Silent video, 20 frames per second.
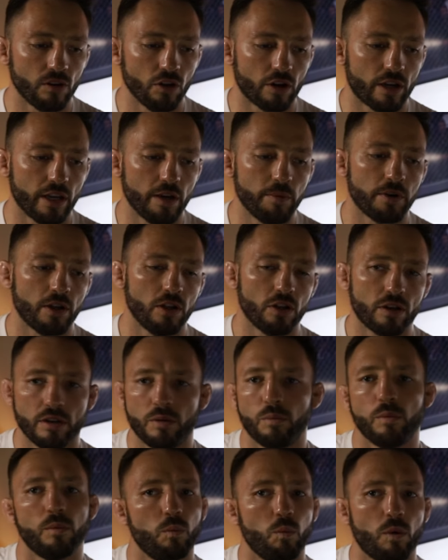look, here we're gonna look
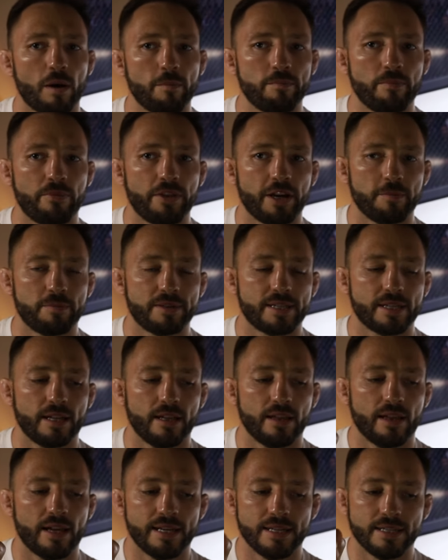at one thing in
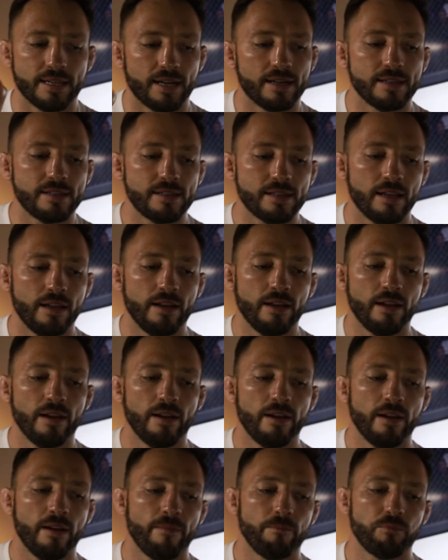particular that he does
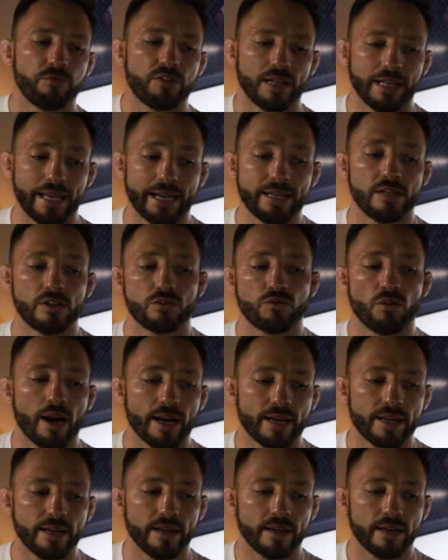to land his
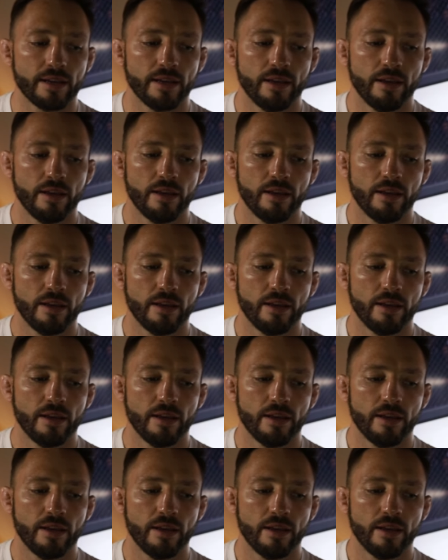right kick.